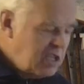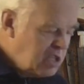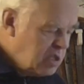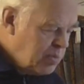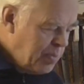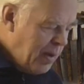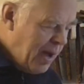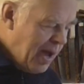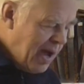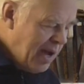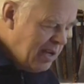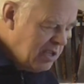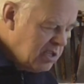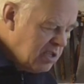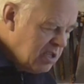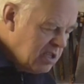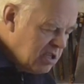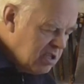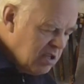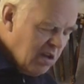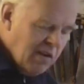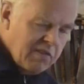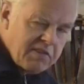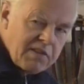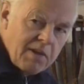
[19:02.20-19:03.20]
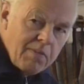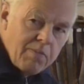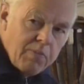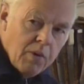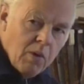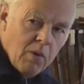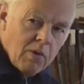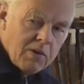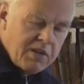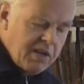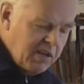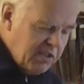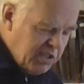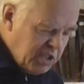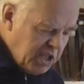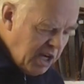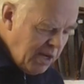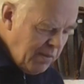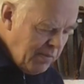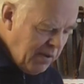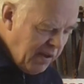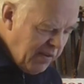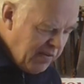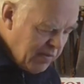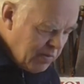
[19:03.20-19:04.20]
in spares. The stuff's imported
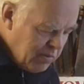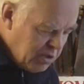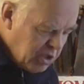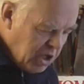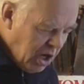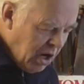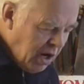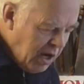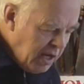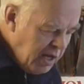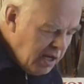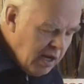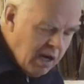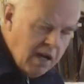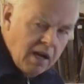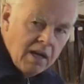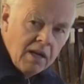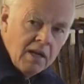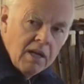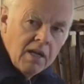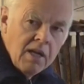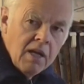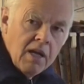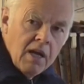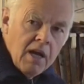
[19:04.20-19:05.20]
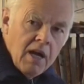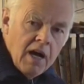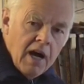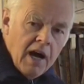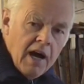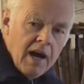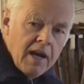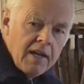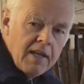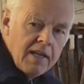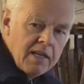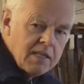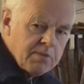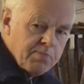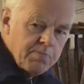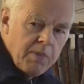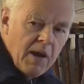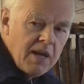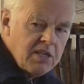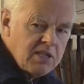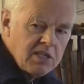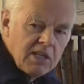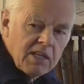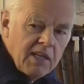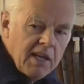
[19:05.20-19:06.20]
cheaply from China, and it's
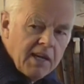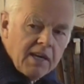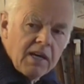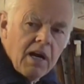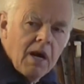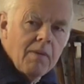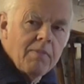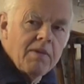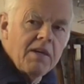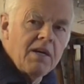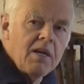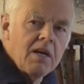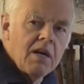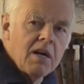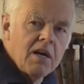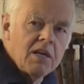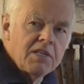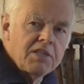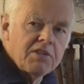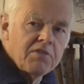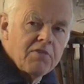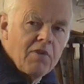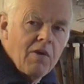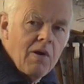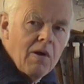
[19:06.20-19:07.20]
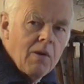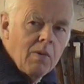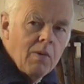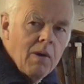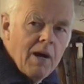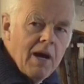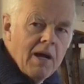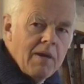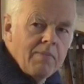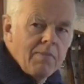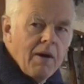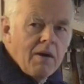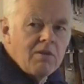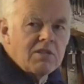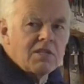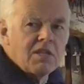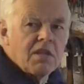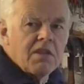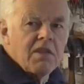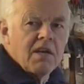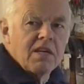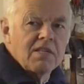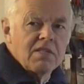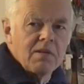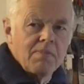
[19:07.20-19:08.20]
basically a couple of years, throw it away. Most
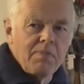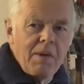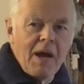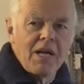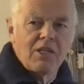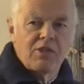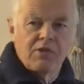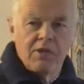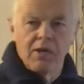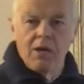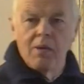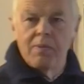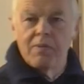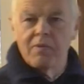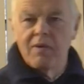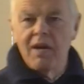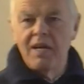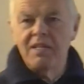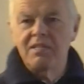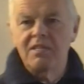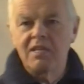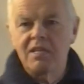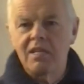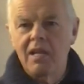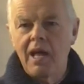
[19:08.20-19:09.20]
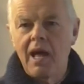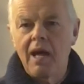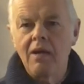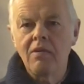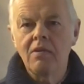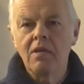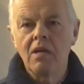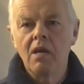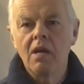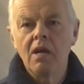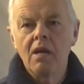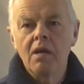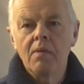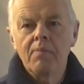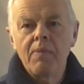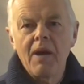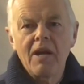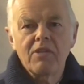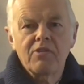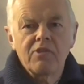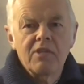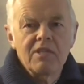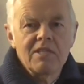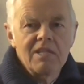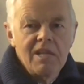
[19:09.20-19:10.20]
of the things are battery operated now.
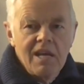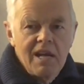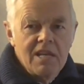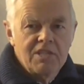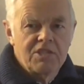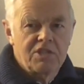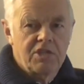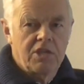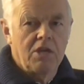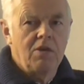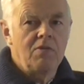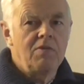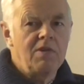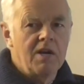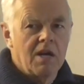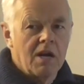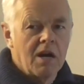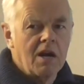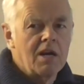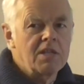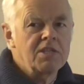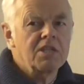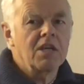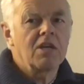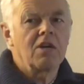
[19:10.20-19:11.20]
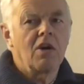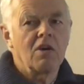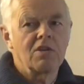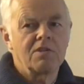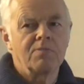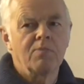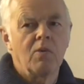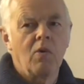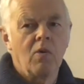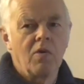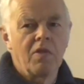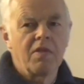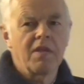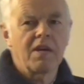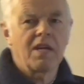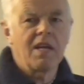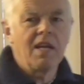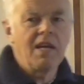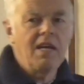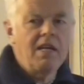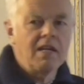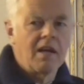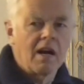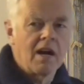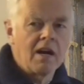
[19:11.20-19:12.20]
Batteries last 2 years and cost more than the
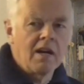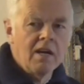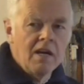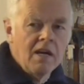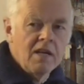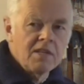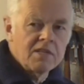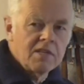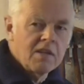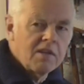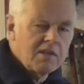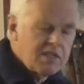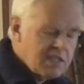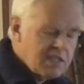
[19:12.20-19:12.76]
cleaner, so